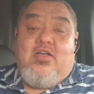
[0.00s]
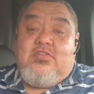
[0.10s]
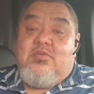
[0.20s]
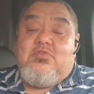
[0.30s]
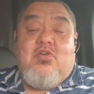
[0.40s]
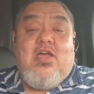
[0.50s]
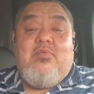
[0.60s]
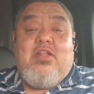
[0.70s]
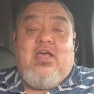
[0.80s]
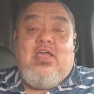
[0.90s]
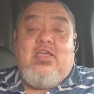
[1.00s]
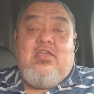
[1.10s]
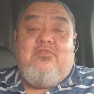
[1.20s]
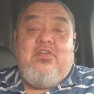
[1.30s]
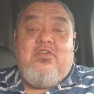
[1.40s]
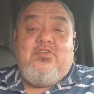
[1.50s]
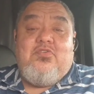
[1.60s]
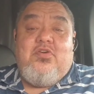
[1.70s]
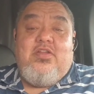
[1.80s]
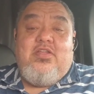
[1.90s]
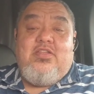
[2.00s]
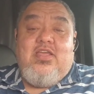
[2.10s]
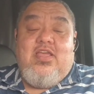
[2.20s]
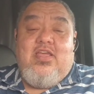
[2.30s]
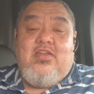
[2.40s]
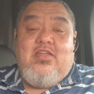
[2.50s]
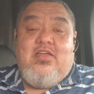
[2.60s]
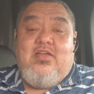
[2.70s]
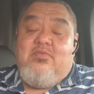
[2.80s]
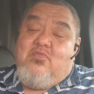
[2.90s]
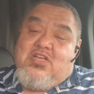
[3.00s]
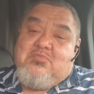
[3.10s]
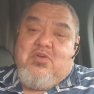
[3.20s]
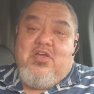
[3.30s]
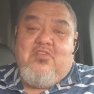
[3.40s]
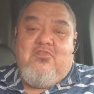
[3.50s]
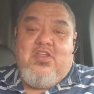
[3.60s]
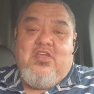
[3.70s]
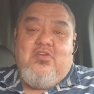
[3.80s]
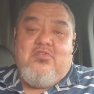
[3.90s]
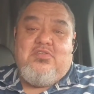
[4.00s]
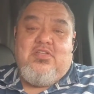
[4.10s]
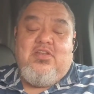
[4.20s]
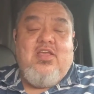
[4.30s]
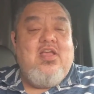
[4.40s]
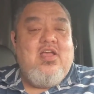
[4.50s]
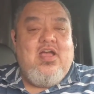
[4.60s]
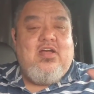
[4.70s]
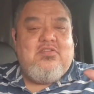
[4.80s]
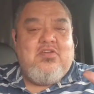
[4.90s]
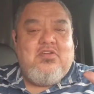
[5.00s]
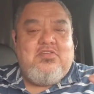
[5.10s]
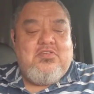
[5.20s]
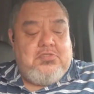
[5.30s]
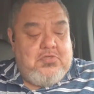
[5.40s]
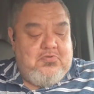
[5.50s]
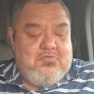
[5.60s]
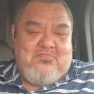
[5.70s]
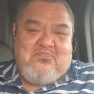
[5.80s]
Subscribe and like if you enjoyed it. And watch my other videos. And I'll talk to you soon.